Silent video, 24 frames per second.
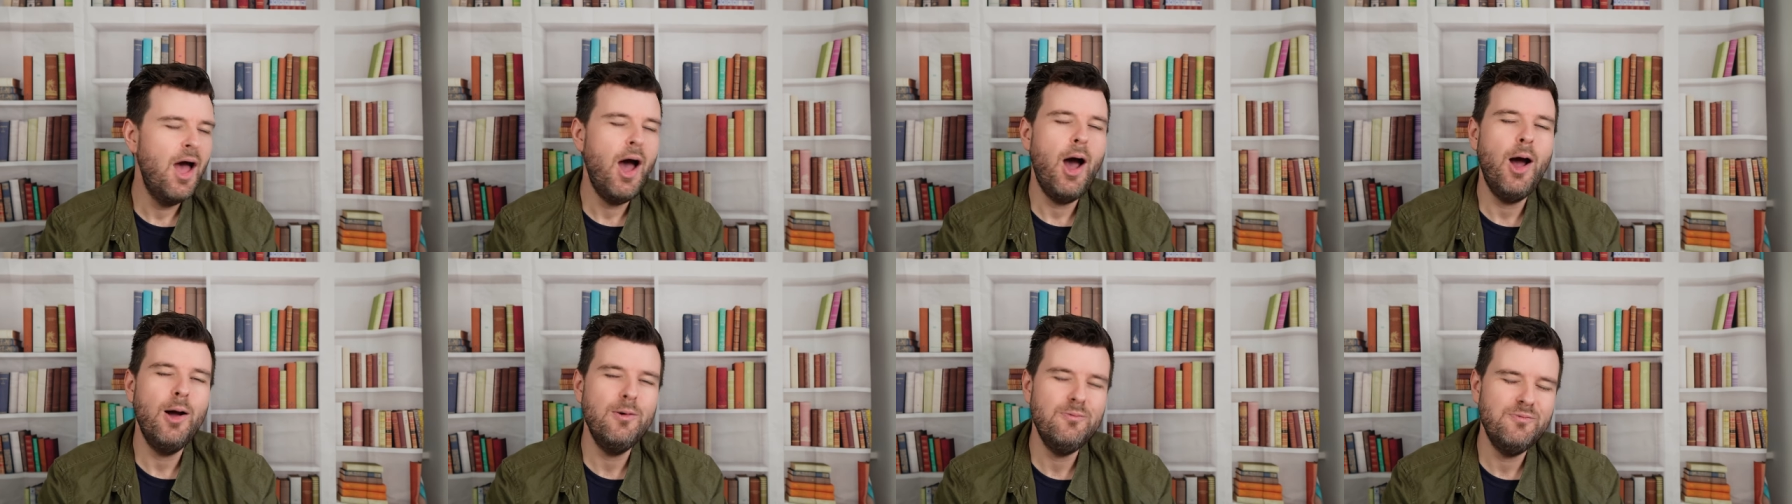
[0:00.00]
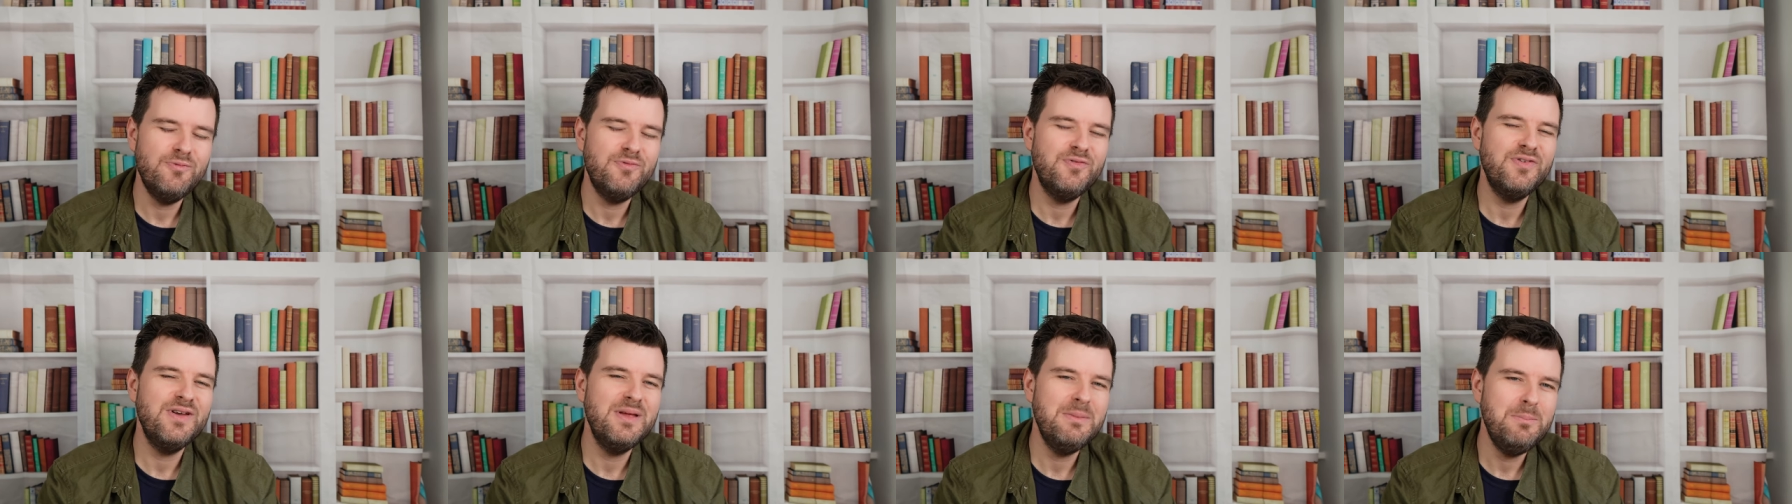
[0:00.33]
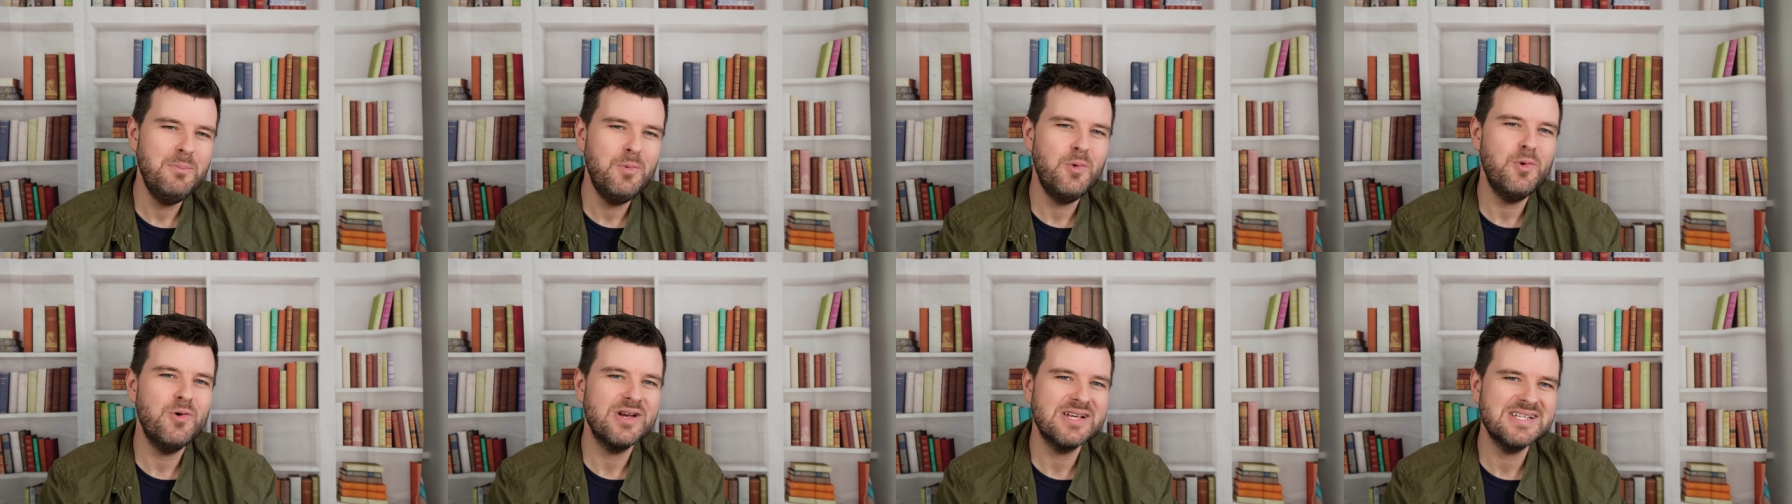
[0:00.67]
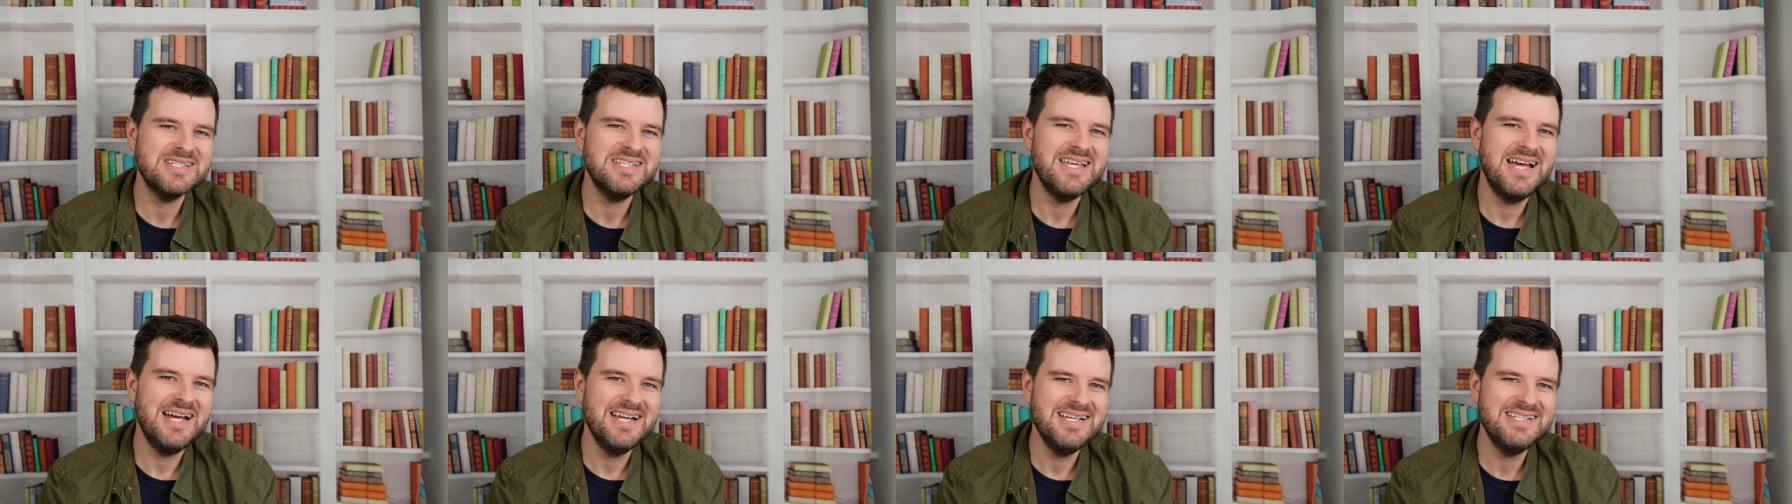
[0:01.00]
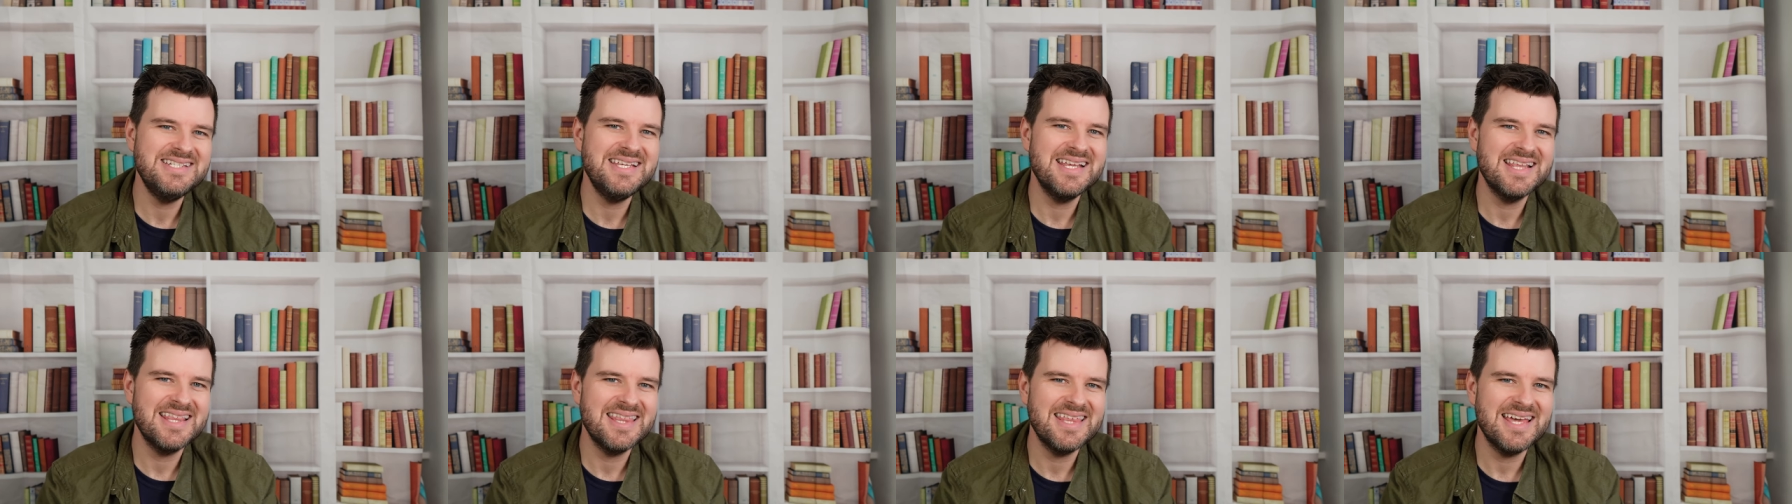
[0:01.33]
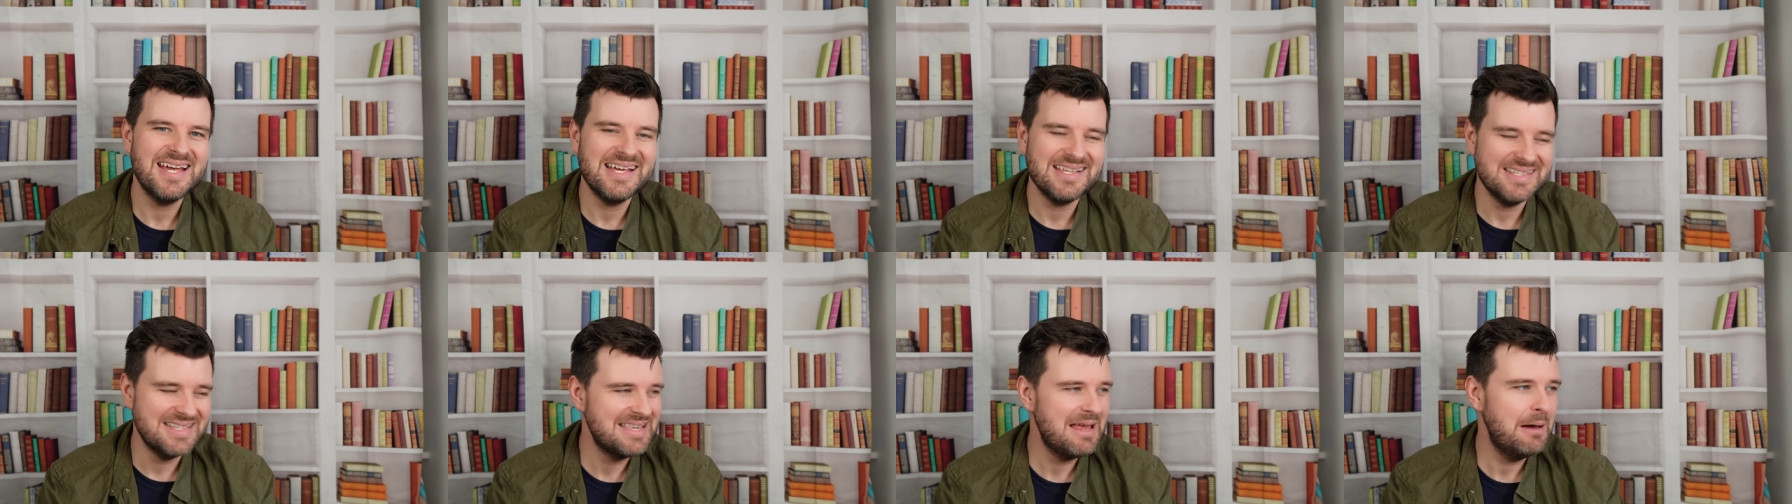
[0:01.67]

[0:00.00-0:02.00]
hopefully more exciting things.